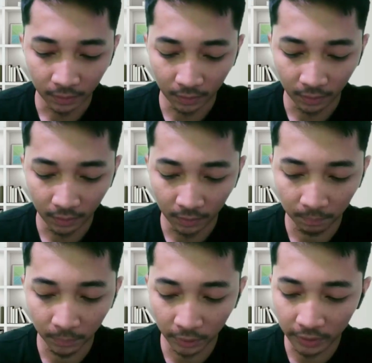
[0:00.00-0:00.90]

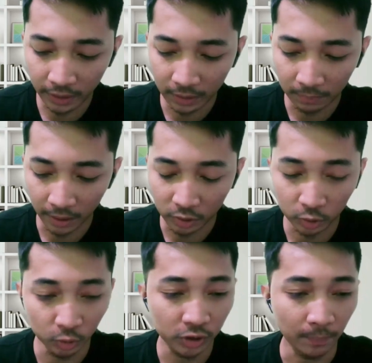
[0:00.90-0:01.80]
burdened by
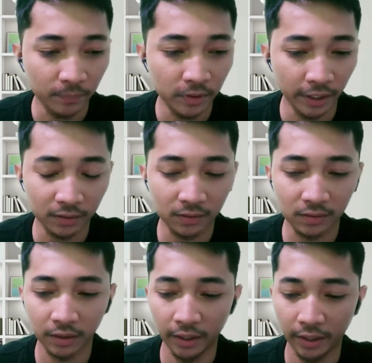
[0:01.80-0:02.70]
school subjects
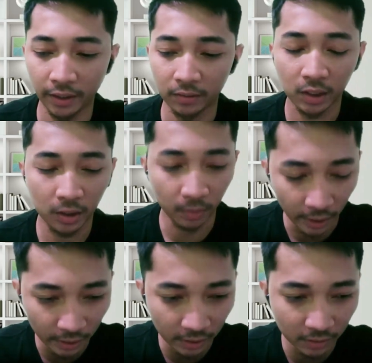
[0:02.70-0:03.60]
and
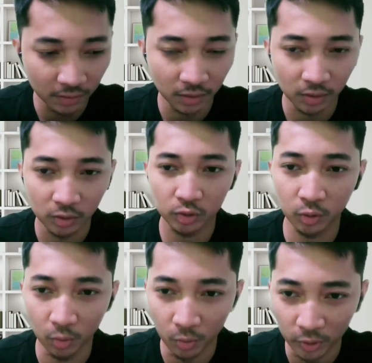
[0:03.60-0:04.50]
grades,
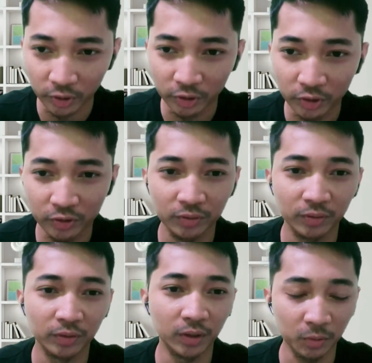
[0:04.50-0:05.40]
scores,
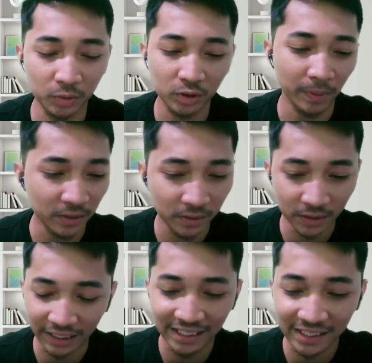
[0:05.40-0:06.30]
semester
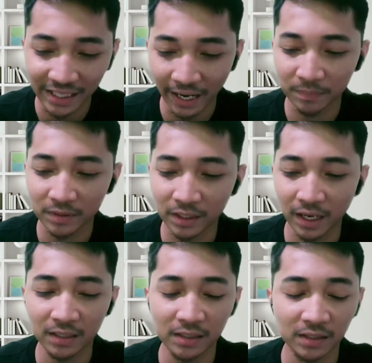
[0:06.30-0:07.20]
exams and
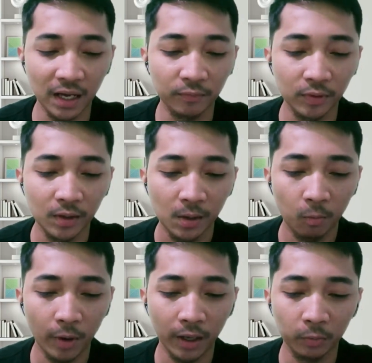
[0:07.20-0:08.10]
other stuff.
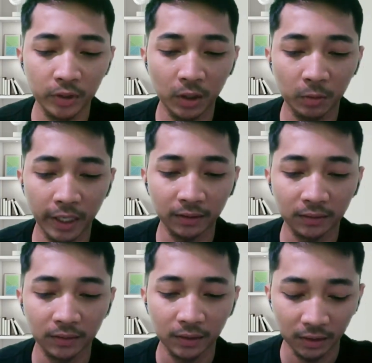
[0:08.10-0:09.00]
While we know that
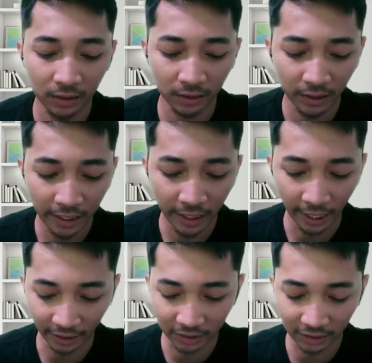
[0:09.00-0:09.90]
they
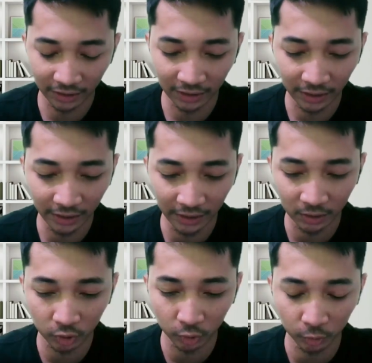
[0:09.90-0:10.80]
actually need
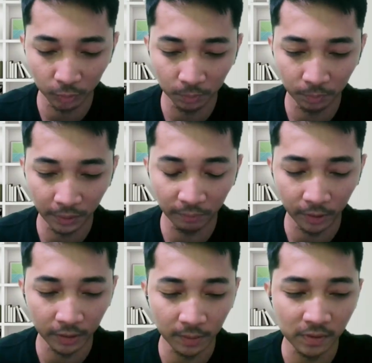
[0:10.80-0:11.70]
to
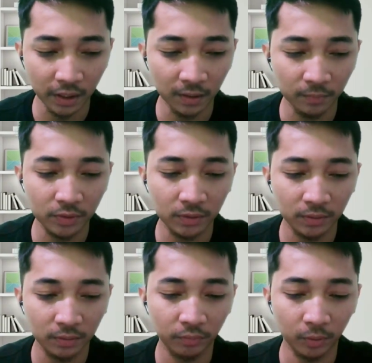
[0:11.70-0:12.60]
prepare themselves
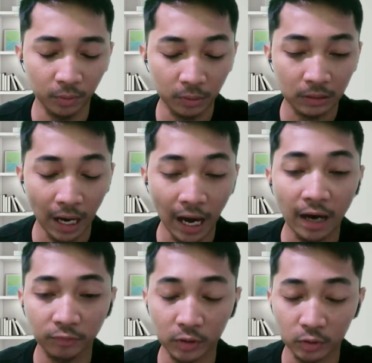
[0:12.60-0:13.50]
for
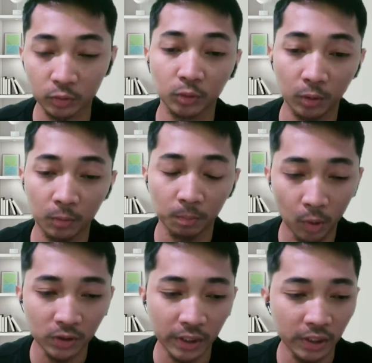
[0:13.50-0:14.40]
after school or
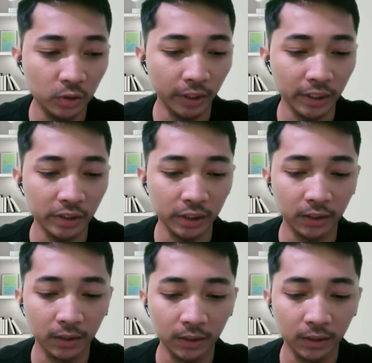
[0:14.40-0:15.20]
post education.